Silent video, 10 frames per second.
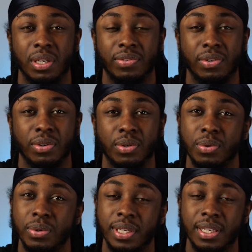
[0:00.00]
if you're
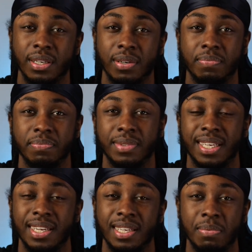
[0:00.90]
recording
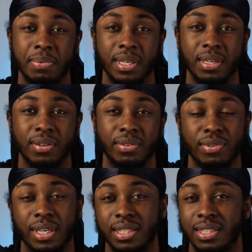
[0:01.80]
1080p or
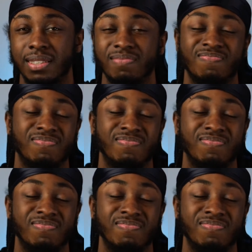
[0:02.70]
full HD.